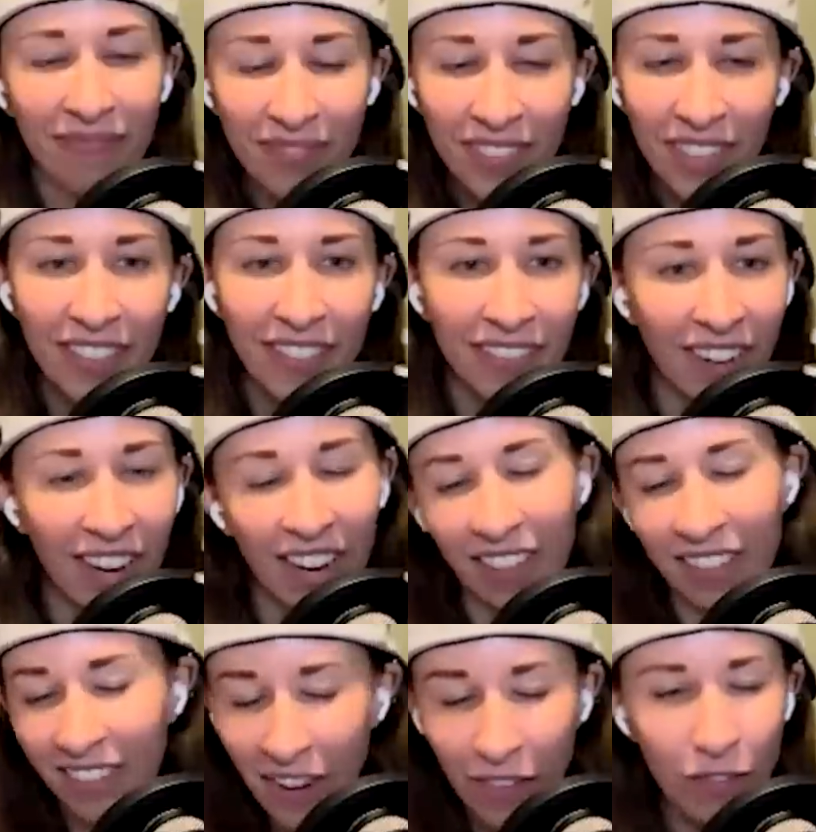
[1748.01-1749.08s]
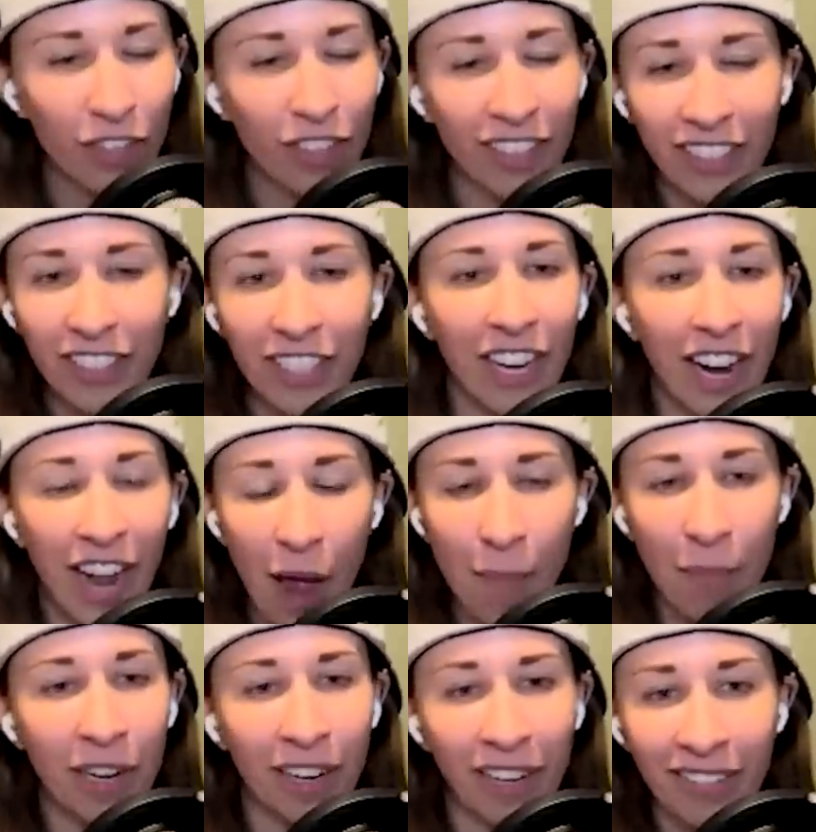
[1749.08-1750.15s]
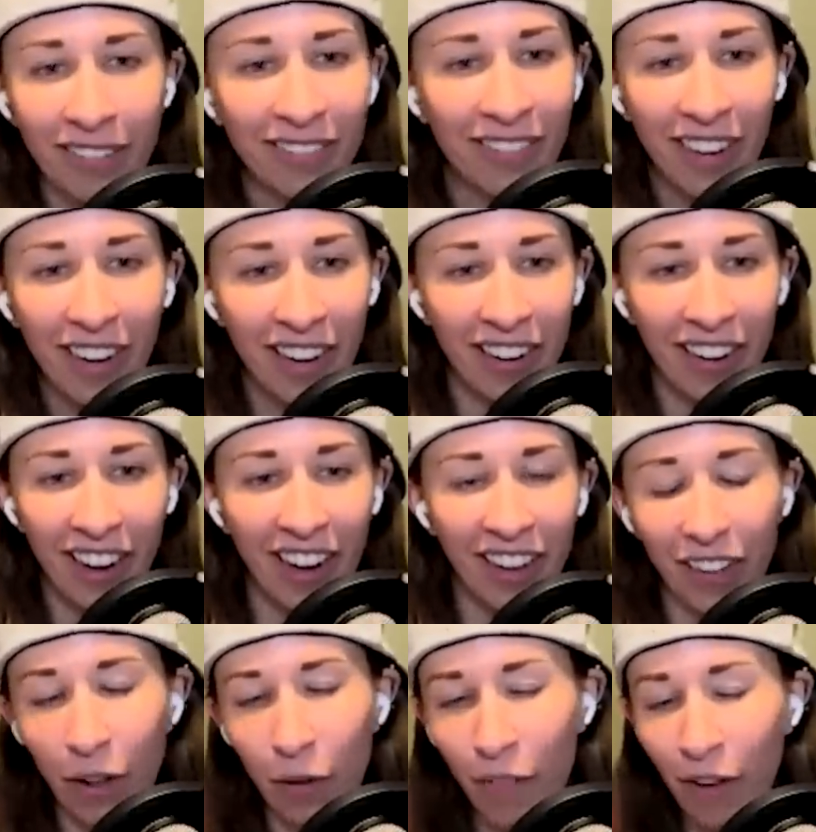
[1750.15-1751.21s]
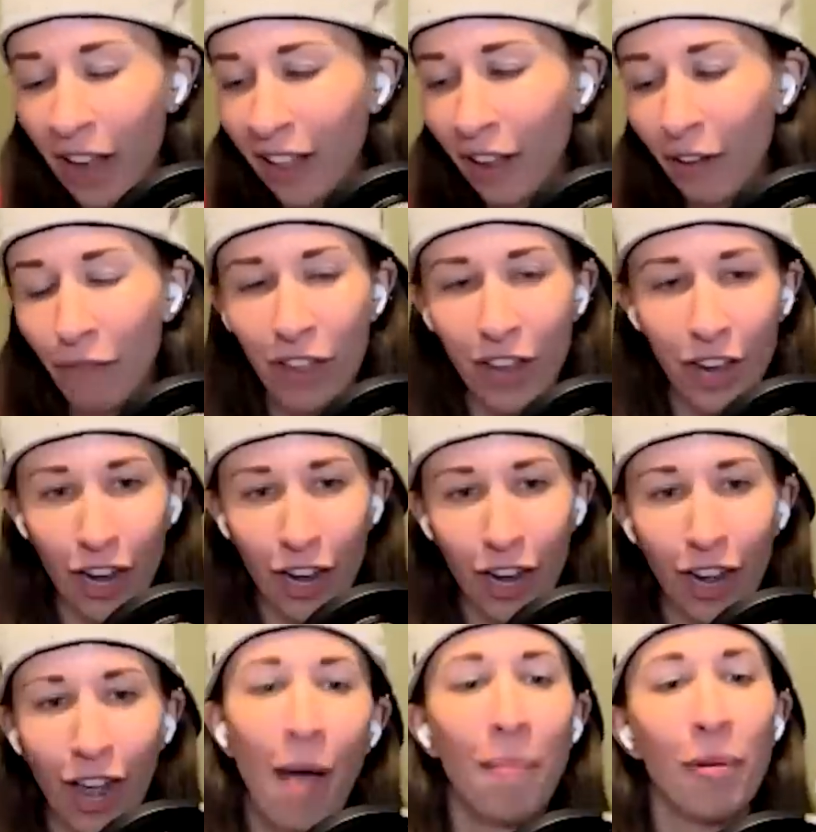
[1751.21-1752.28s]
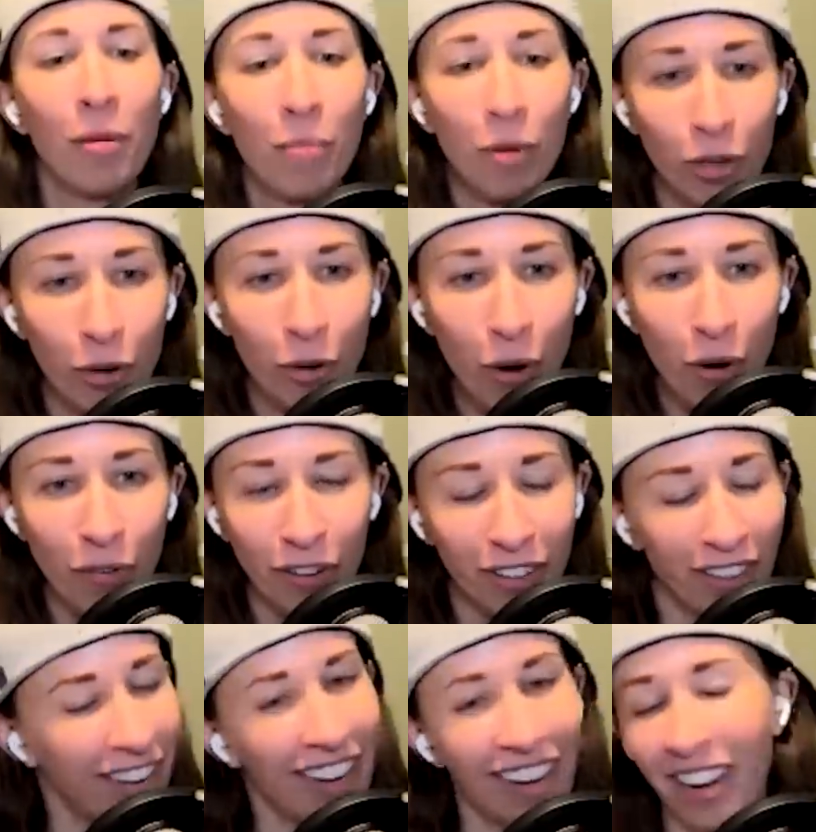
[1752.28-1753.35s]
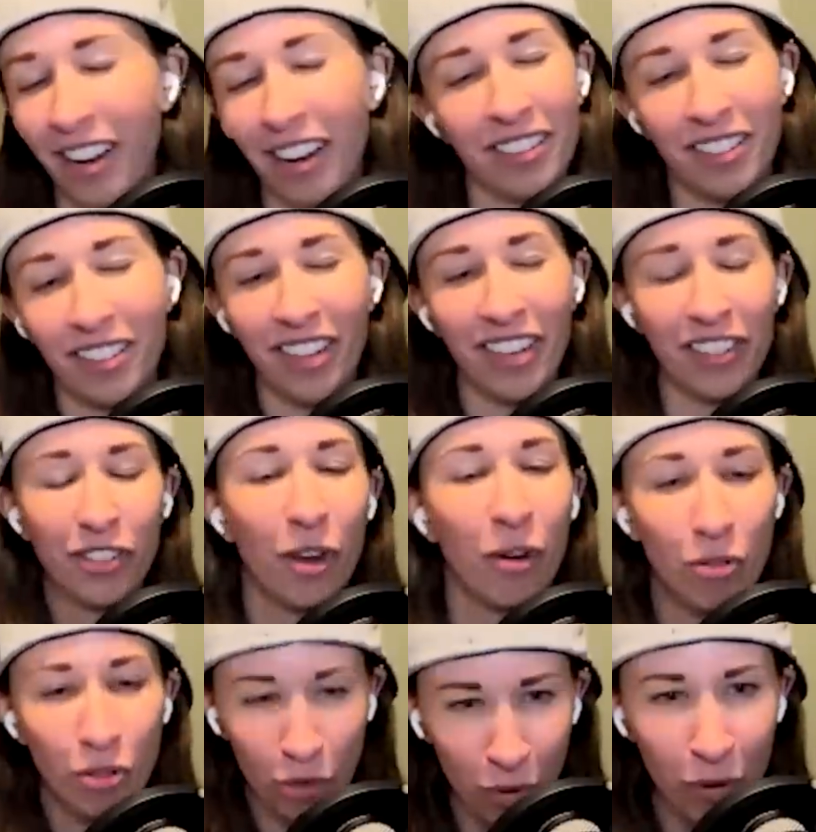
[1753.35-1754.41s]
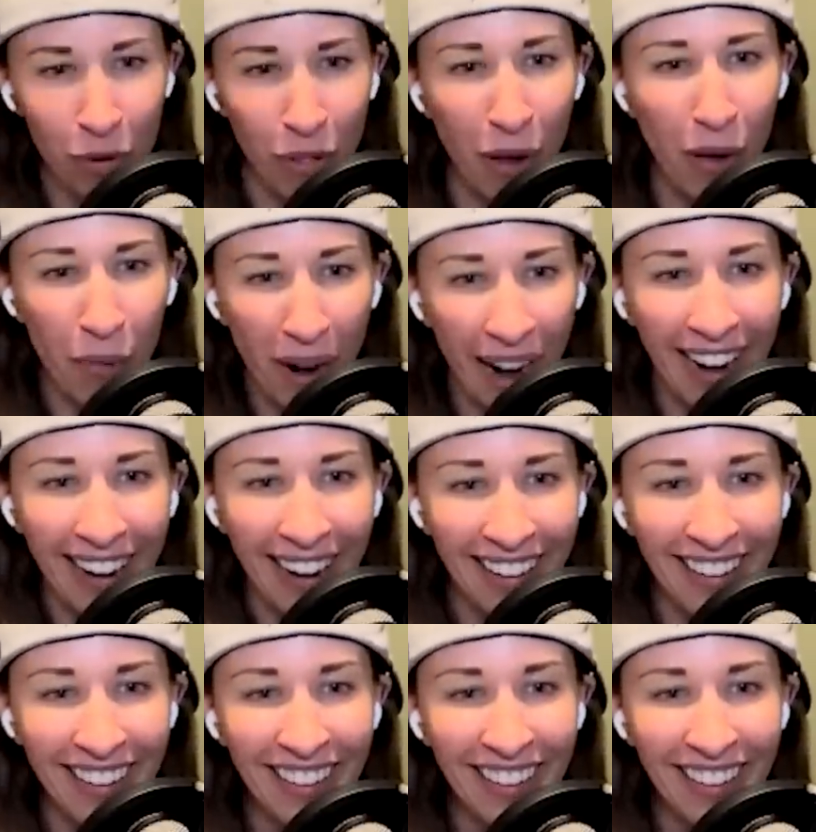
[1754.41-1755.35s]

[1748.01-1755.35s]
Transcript: It I definitely cool. see it happening. And I love I love the uh, happy to put you over. Like uh, it's, it's so true though, right?